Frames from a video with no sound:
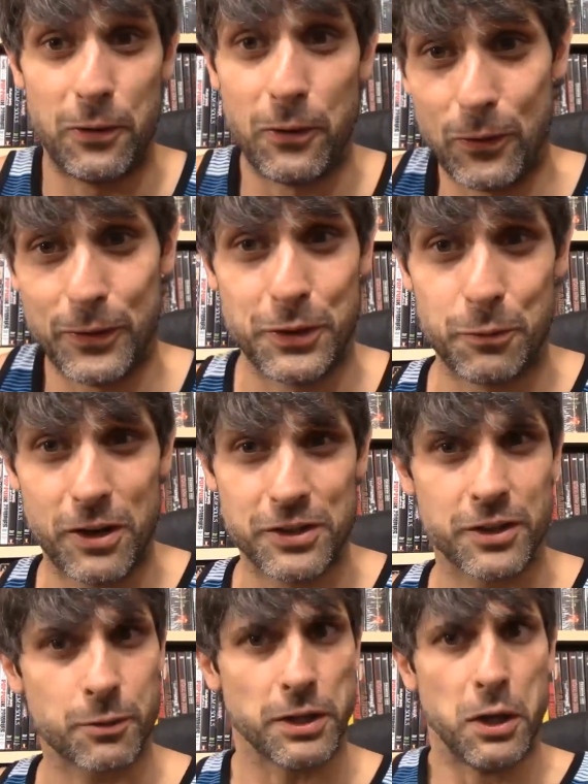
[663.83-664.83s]
hole in the wall
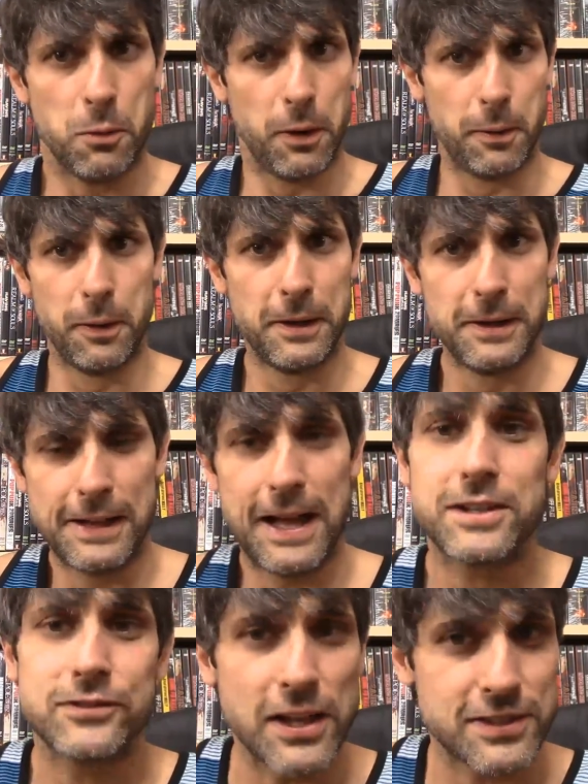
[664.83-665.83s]
and you're like, what?
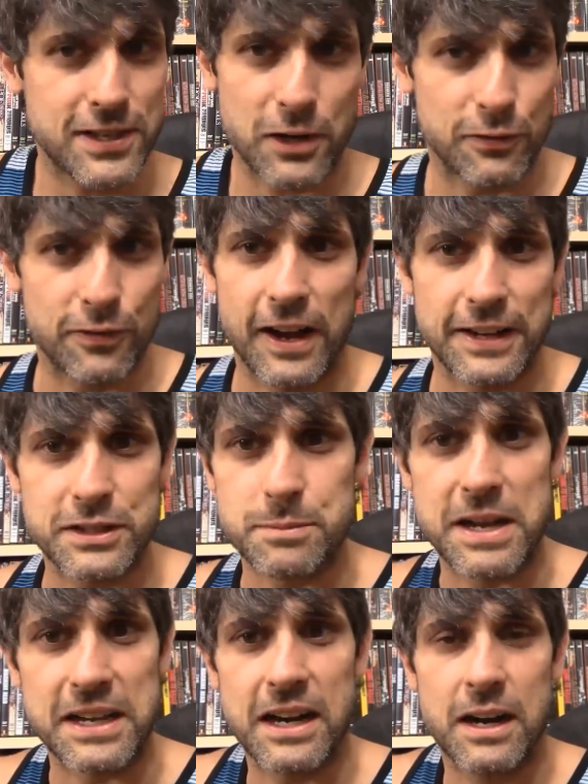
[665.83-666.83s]
it's terrifying to
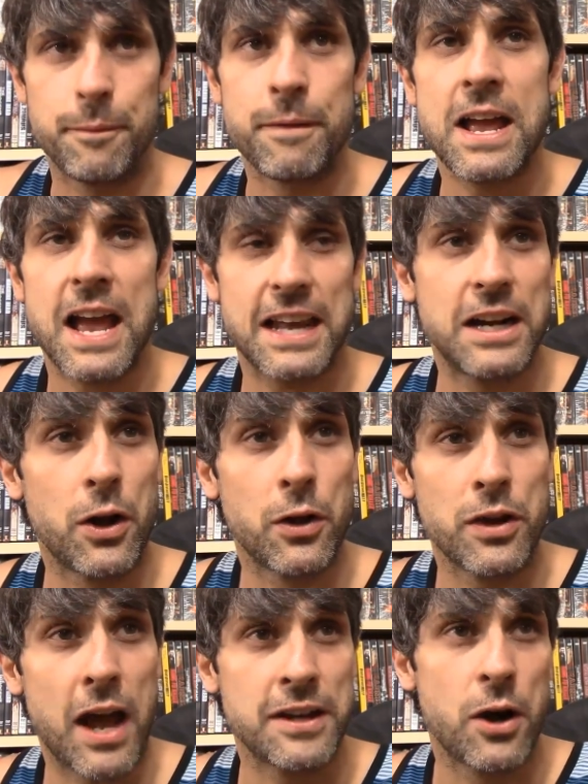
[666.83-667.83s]
me. Um, I
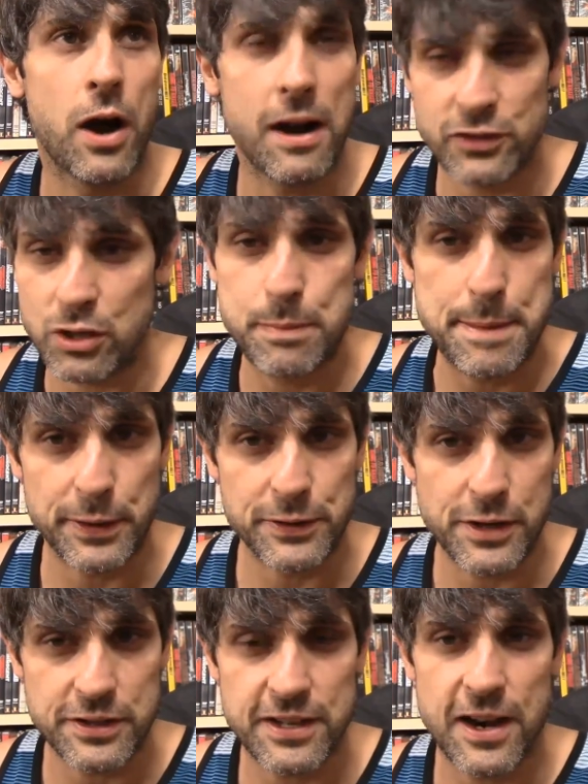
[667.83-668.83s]
know, I know, obviously people
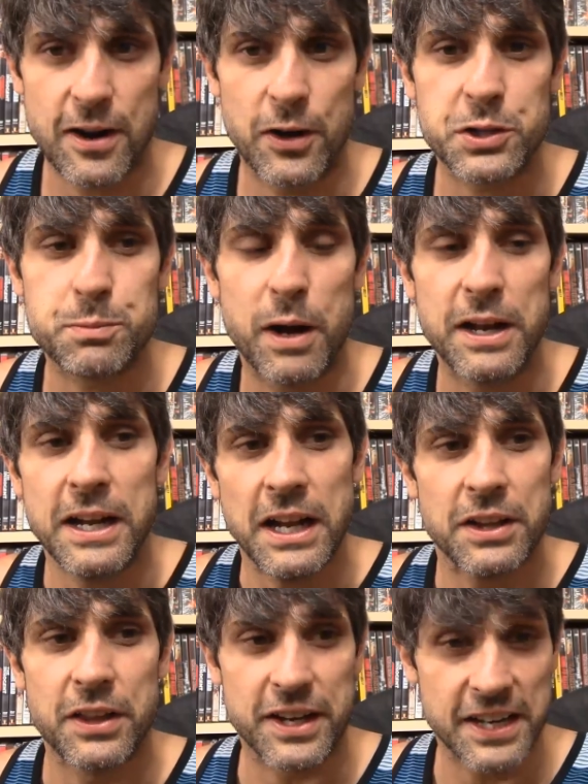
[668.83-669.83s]
under the stairs, but
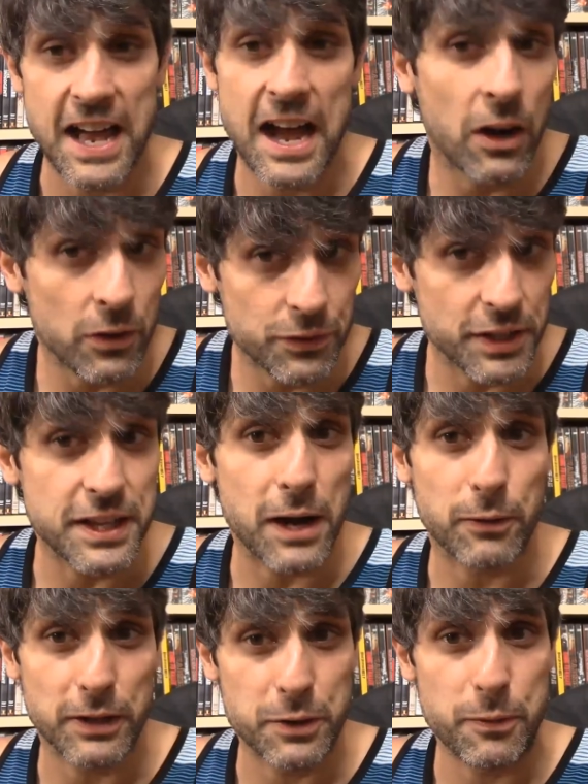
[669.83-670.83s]
the canal did
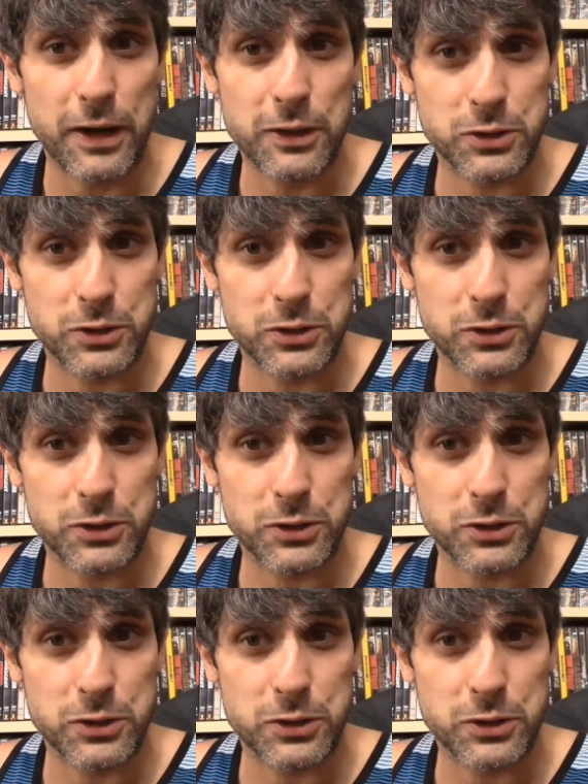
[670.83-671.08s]
that really well.